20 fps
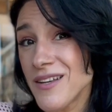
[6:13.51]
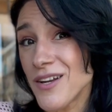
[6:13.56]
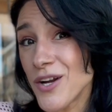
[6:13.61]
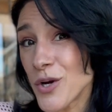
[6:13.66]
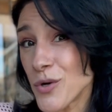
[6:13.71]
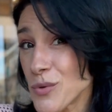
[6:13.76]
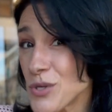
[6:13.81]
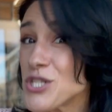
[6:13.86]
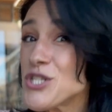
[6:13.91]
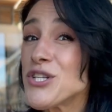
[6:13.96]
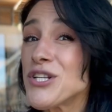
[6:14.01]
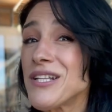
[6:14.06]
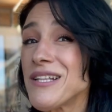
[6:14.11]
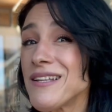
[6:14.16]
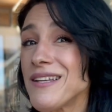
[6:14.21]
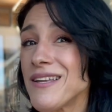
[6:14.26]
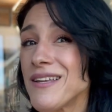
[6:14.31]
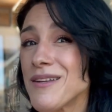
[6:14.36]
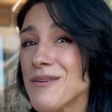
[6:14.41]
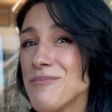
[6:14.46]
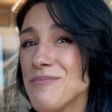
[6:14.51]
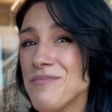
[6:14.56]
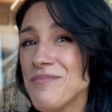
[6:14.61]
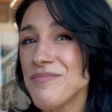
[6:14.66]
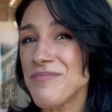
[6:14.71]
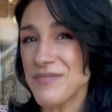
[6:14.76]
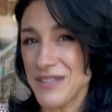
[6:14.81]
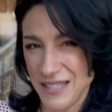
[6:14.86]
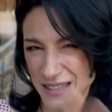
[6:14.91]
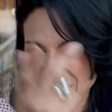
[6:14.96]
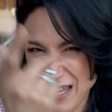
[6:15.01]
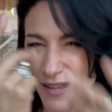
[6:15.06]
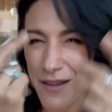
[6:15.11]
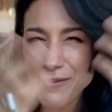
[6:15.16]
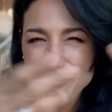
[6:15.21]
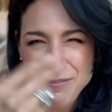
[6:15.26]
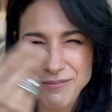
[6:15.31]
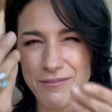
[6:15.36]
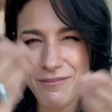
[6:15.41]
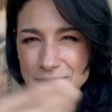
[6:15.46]
originally. Like
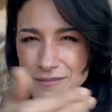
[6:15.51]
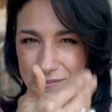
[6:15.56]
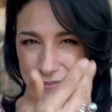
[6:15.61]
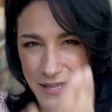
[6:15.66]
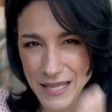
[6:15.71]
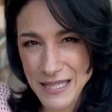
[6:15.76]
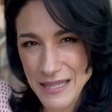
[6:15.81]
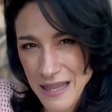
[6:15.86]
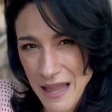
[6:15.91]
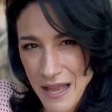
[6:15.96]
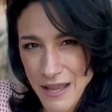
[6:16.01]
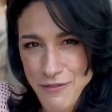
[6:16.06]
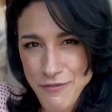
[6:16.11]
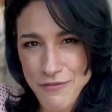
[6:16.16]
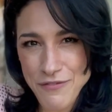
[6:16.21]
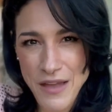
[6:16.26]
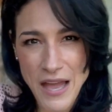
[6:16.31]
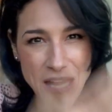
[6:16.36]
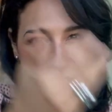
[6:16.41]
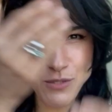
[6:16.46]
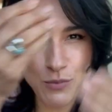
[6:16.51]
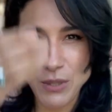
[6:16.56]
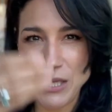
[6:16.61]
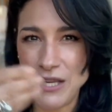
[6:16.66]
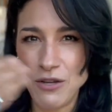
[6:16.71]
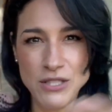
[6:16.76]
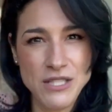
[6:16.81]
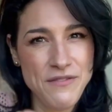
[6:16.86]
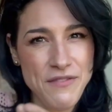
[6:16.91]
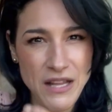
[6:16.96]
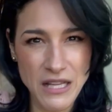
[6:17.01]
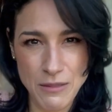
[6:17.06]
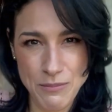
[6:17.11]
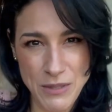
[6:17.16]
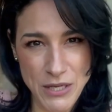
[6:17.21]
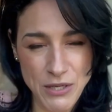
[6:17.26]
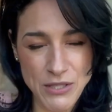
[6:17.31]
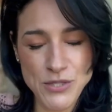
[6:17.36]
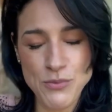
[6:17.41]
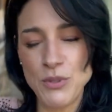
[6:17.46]
in life, as we develop
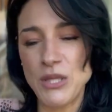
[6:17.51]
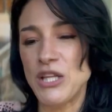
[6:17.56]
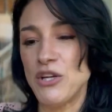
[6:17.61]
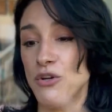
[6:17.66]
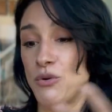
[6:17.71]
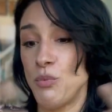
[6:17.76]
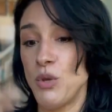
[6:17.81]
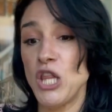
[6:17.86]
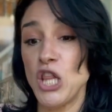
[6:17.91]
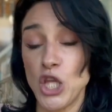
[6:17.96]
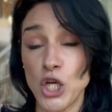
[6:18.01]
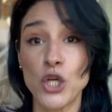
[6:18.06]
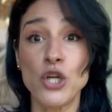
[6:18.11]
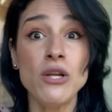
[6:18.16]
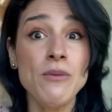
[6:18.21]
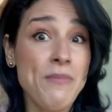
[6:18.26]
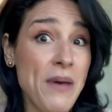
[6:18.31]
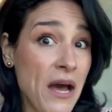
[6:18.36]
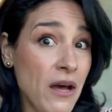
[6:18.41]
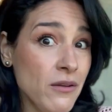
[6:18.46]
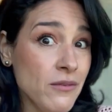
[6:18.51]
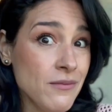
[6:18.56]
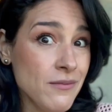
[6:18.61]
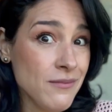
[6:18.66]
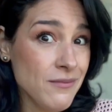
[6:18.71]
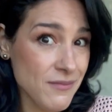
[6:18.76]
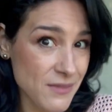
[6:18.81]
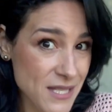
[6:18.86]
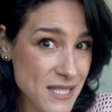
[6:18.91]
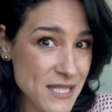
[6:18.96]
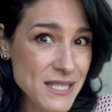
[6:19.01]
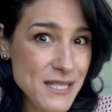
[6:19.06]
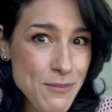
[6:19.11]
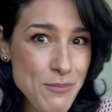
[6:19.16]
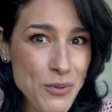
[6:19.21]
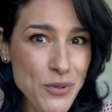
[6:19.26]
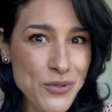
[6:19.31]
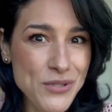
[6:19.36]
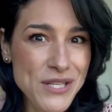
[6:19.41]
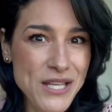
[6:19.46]
and as we learn about
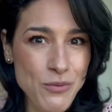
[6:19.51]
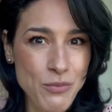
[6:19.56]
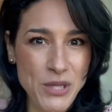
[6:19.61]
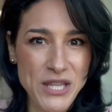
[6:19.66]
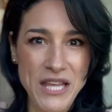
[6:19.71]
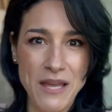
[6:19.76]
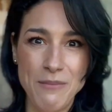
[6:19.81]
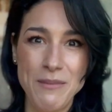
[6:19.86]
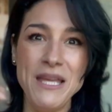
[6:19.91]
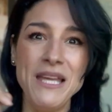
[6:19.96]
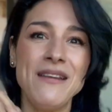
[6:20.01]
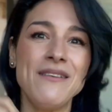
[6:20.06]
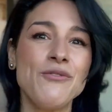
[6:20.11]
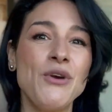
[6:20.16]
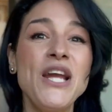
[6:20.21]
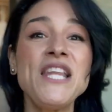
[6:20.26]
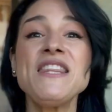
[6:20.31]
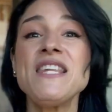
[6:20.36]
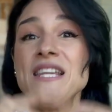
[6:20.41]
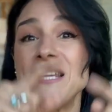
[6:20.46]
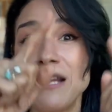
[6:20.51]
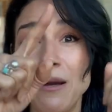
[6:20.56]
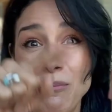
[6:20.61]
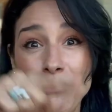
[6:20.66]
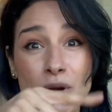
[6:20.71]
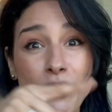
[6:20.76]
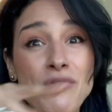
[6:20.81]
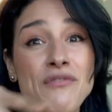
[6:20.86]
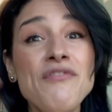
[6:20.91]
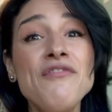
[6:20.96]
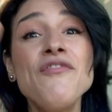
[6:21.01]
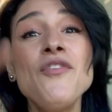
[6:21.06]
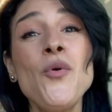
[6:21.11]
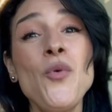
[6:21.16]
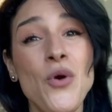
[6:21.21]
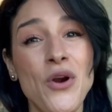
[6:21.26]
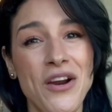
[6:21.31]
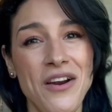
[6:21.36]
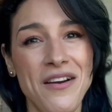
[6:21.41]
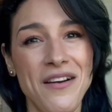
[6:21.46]
symbols and what they mean, right? The number
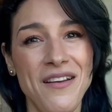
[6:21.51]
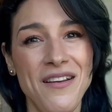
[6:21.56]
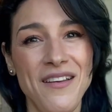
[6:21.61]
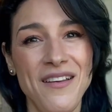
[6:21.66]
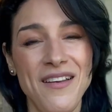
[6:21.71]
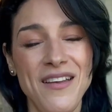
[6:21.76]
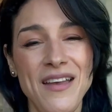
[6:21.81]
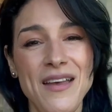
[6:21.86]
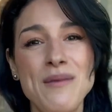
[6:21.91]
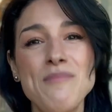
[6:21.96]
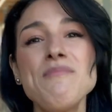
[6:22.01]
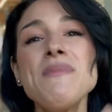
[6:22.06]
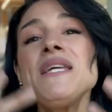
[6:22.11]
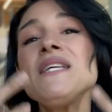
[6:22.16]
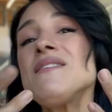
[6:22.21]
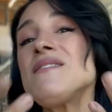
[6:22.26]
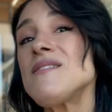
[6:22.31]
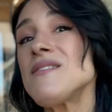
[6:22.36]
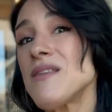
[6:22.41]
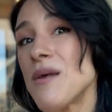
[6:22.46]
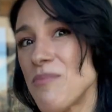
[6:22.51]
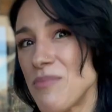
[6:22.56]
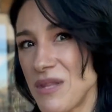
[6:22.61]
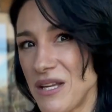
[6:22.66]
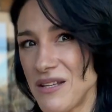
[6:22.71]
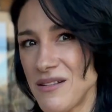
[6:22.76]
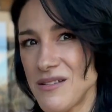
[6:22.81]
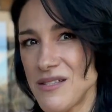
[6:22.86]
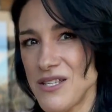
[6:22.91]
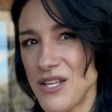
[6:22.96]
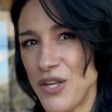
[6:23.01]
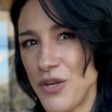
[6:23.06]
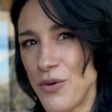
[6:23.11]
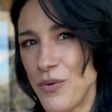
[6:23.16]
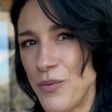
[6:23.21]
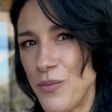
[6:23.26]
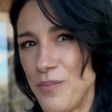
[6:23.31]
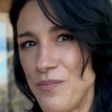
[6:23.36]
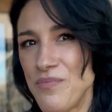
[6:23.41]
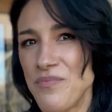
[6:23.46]
4 means something to you.